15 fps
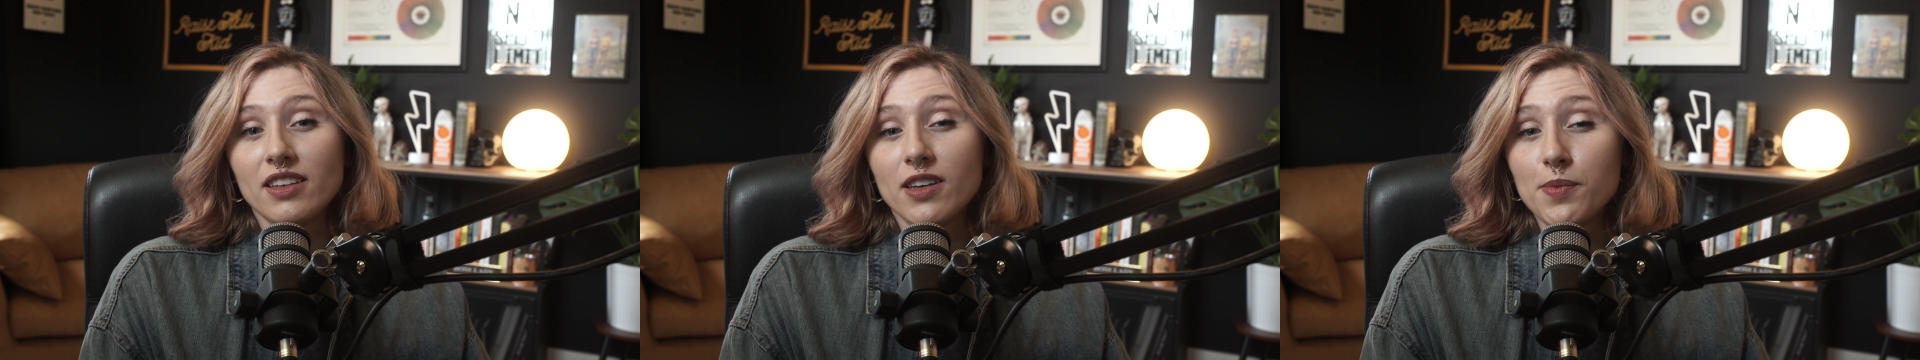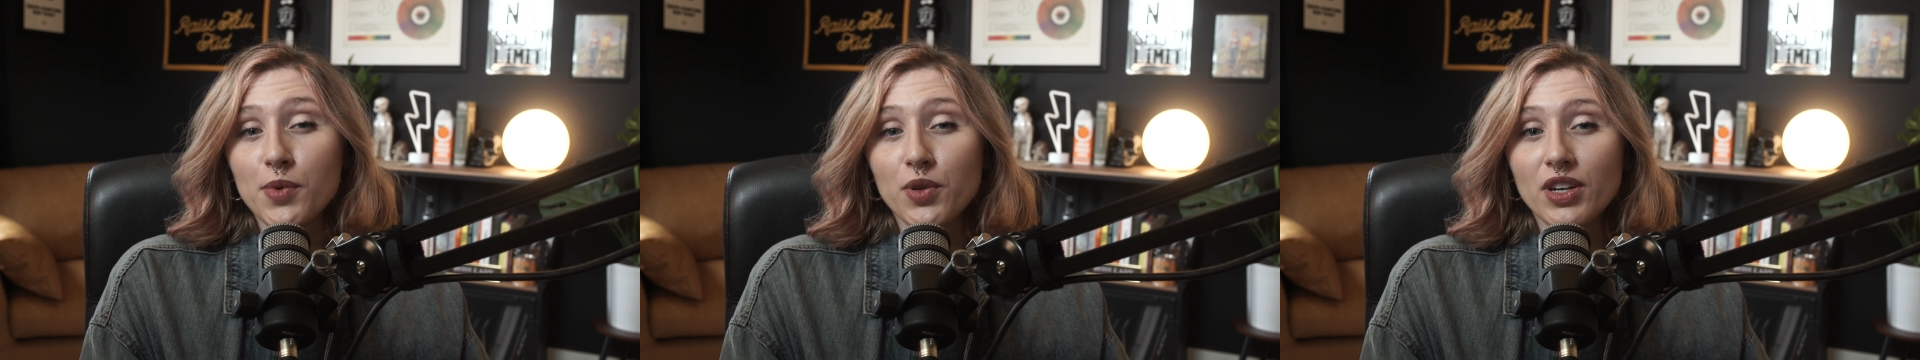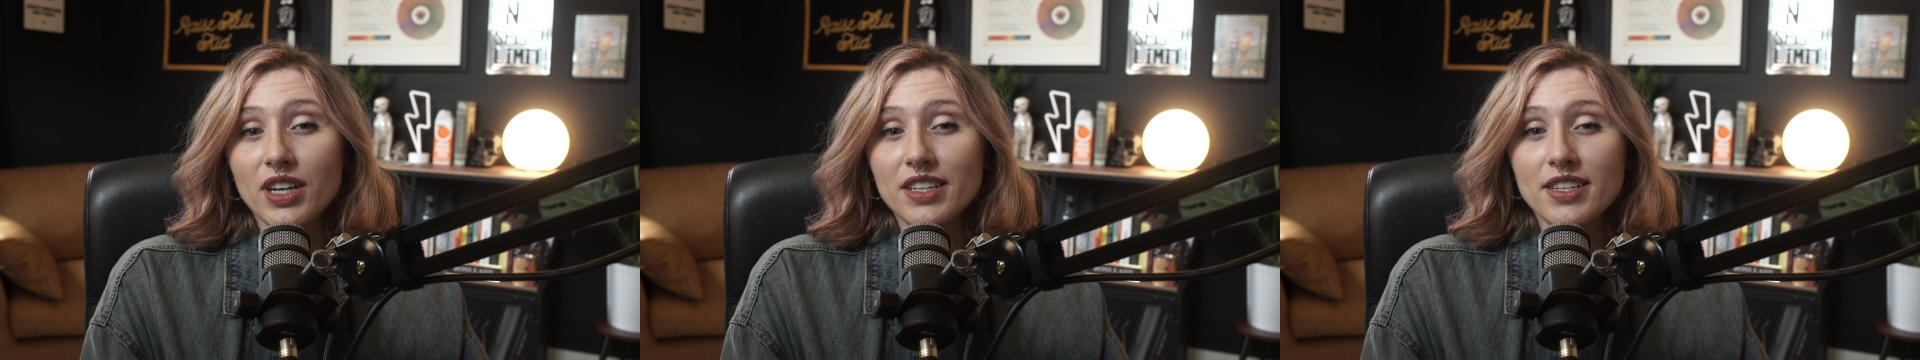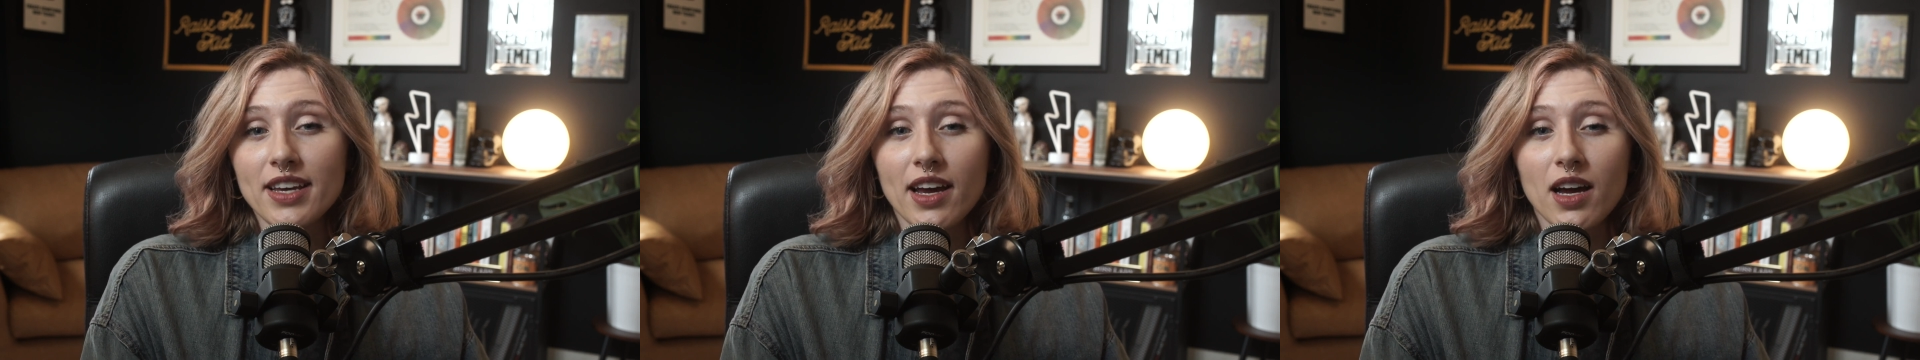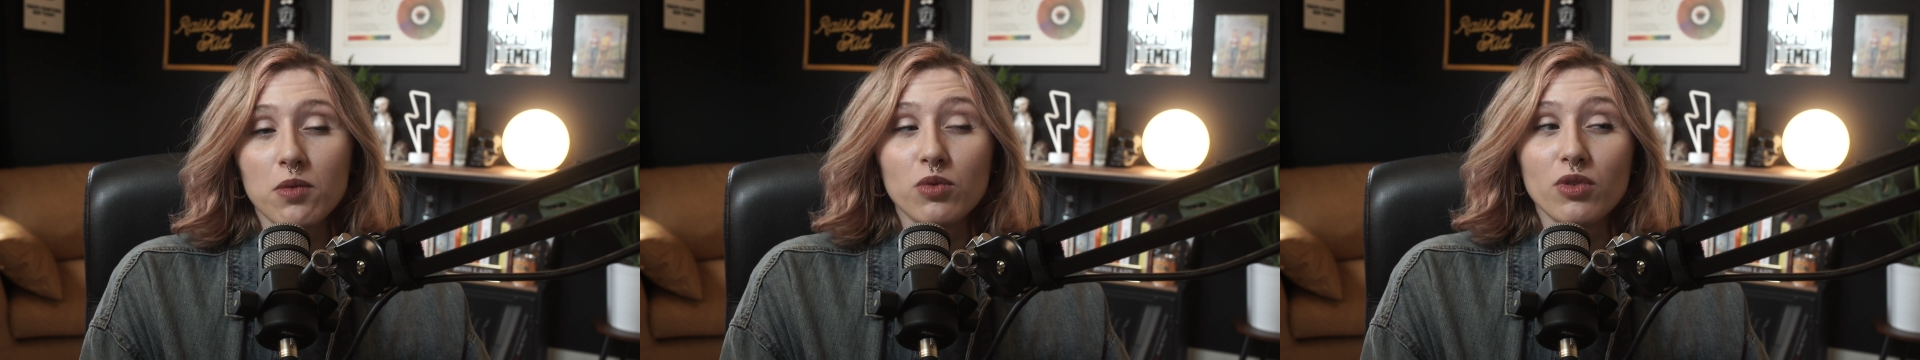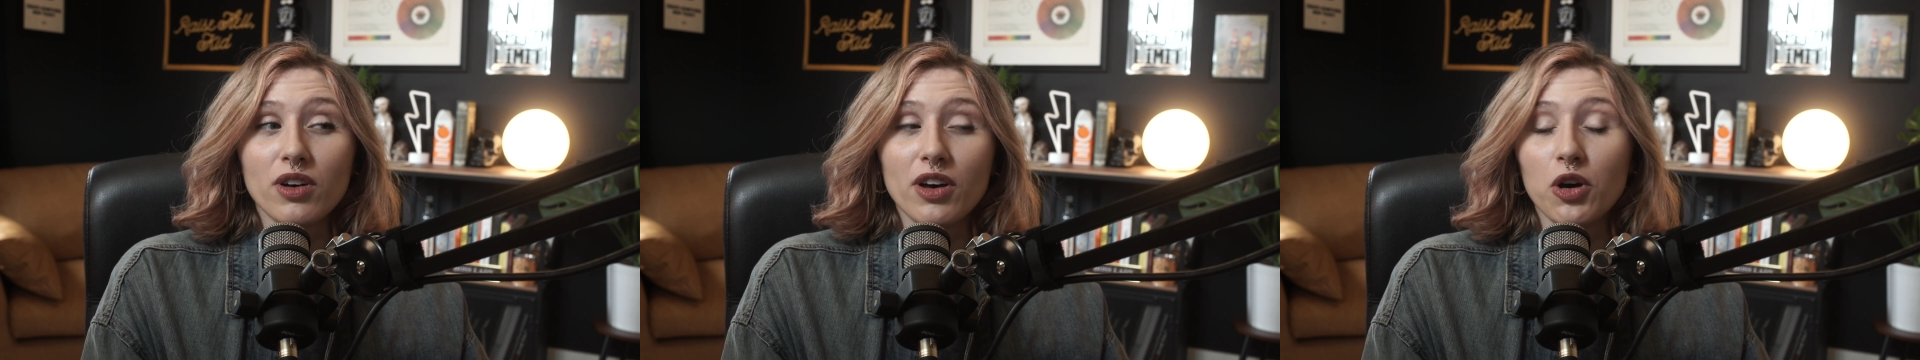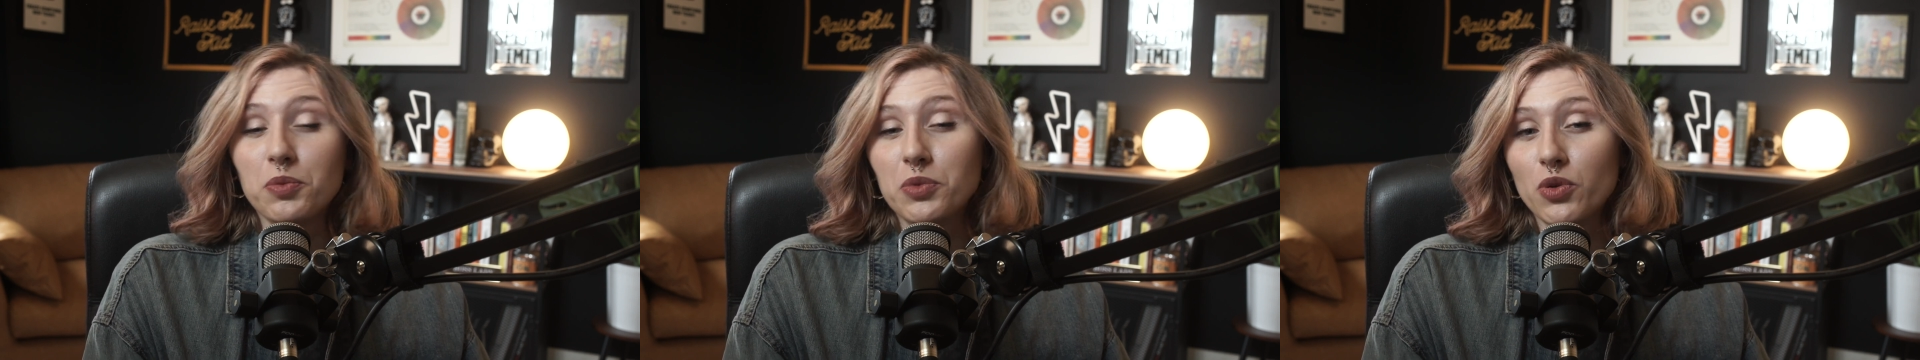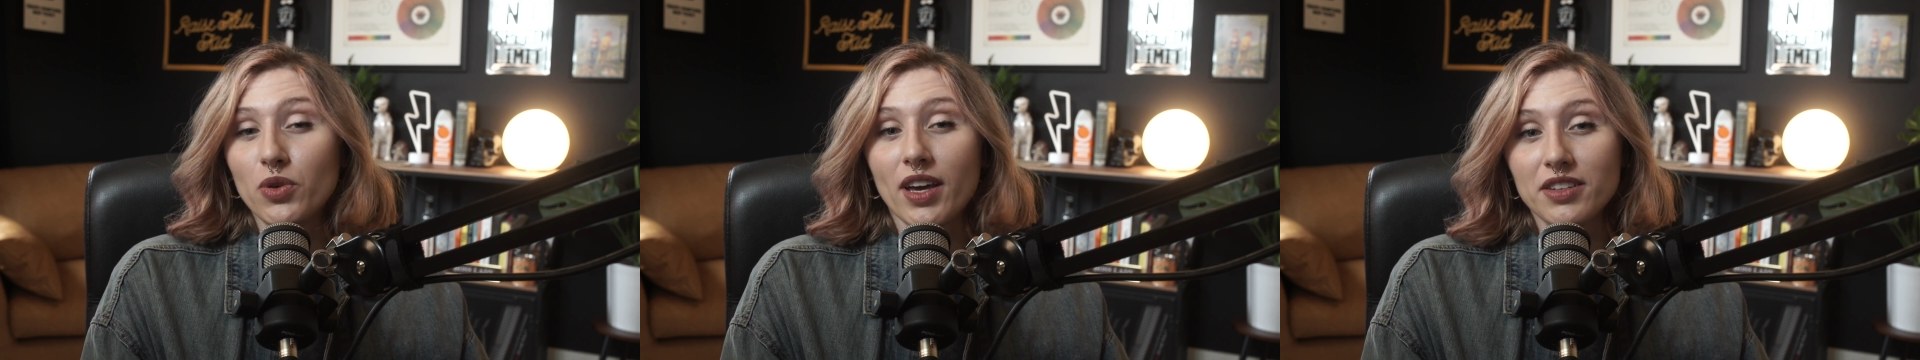community tab will
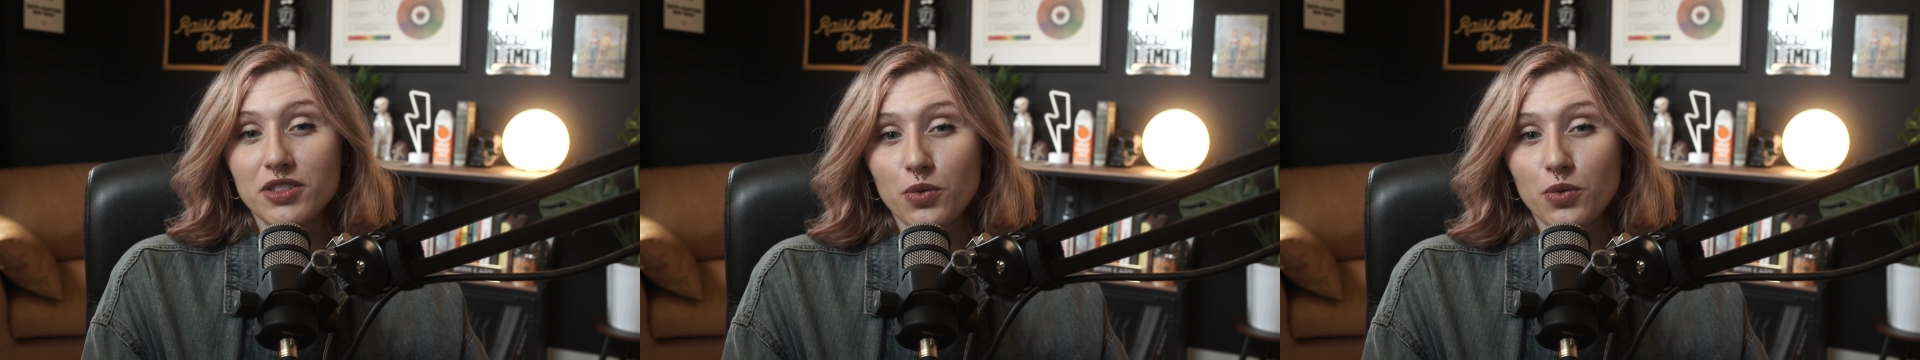help you get